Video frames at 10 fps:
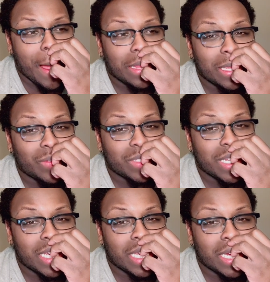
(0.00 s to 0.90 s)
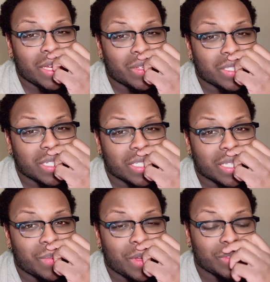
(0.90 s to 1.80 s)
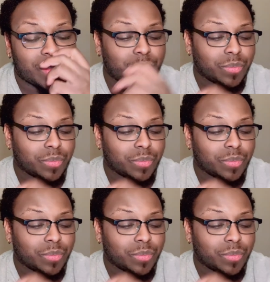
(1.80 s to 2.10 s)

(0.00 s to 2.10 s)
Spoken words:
I think it was Nikki that hosted the sleepover.